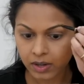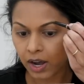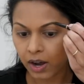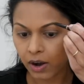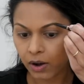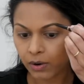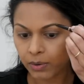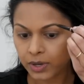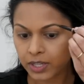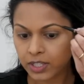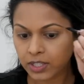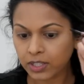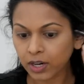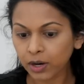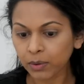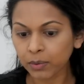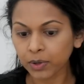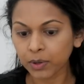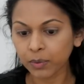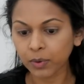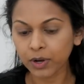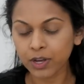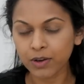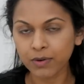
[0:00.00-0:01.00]
Always start
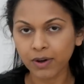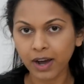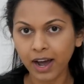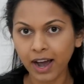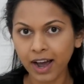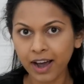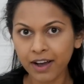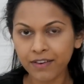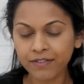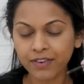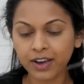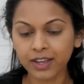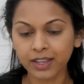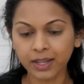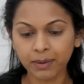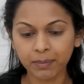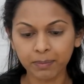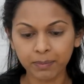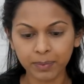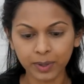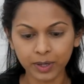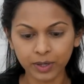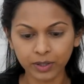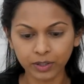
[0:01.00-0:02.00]
with what you have and
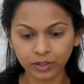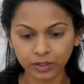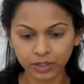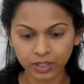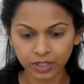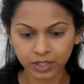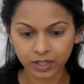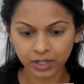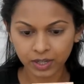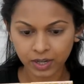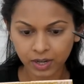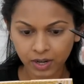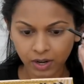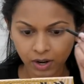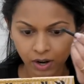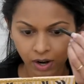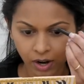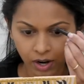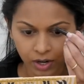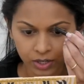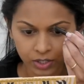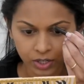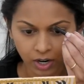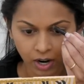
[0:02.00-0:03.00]
then build
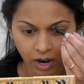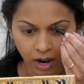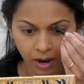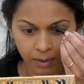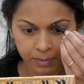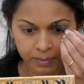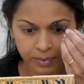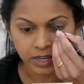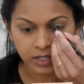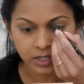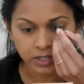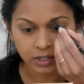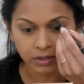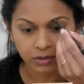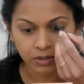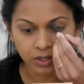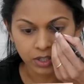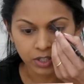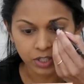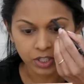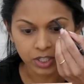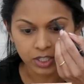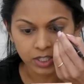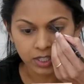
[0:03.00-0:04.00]
on top. You
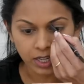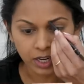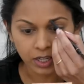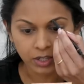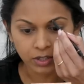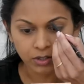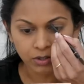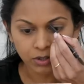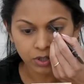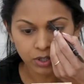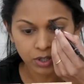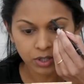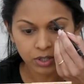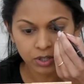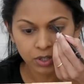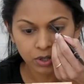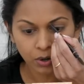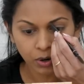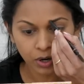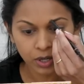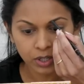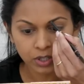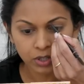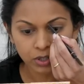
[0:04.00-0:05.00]
can just like do
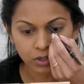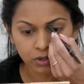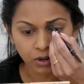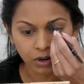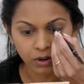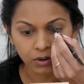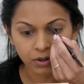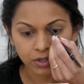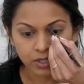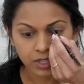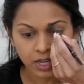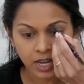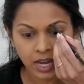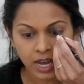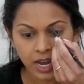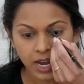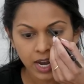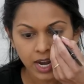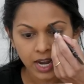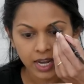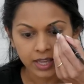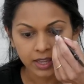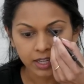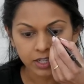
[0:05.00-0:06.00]
short strokes
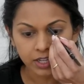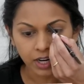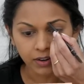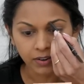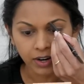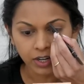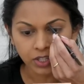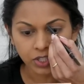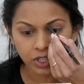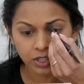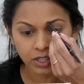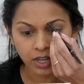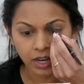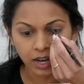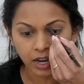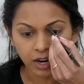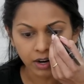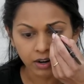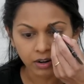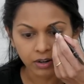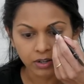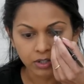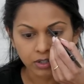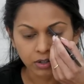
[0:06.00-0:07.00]
in the direction the
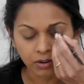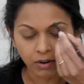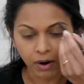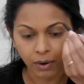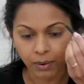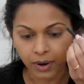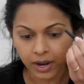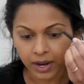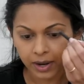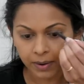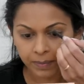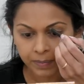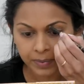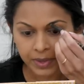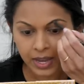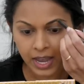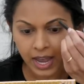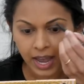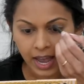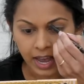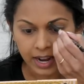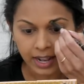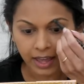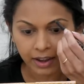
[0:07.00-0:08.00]
hair is growing
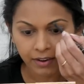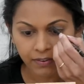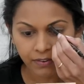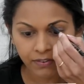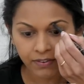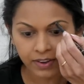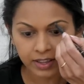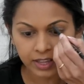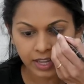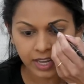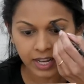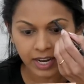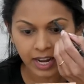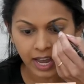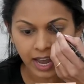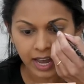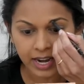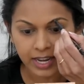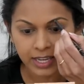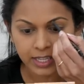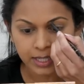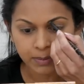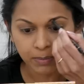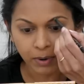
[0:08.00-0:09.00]
and like fill in
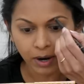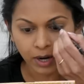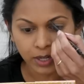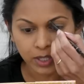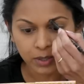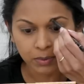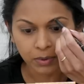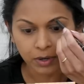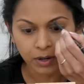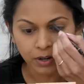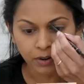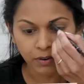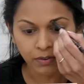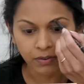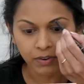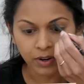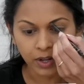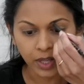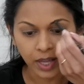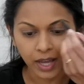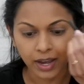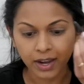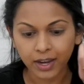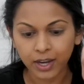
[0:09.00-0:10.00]
any spots where you
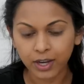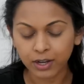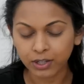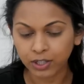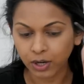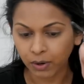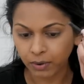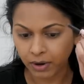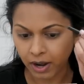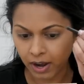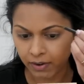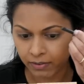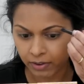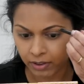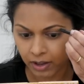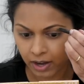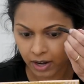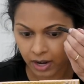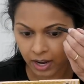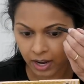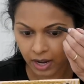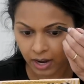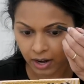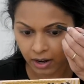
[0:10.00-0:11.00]
feel like you don't have a
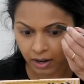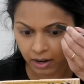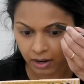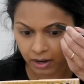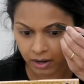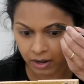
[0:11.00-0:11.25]
lot of hair.